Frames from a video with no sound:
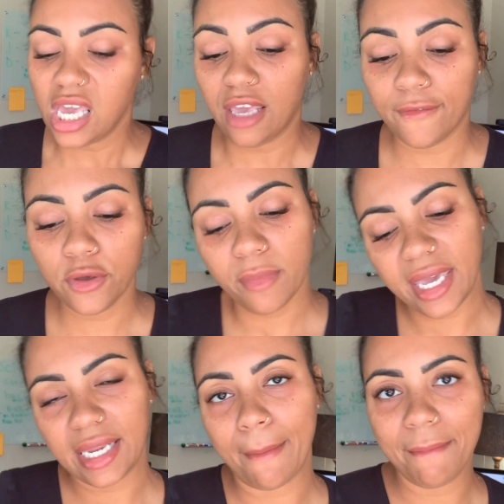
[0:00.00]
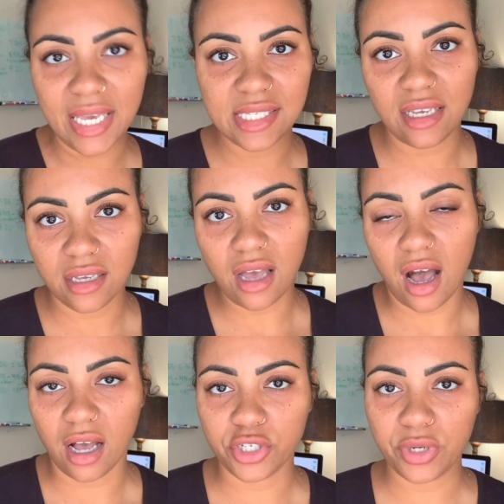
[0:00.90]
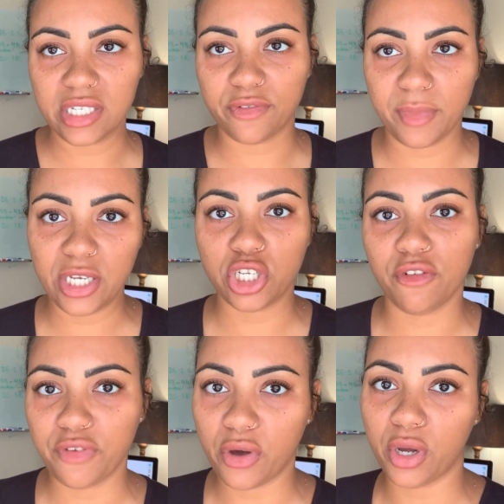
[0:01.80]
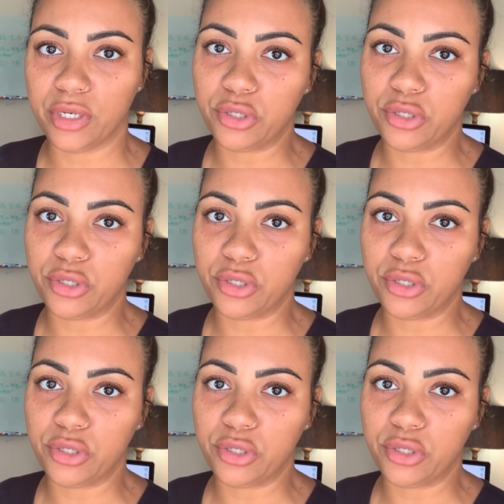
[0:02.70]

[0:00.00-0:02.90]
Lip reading: If you make an amazing transformation photo and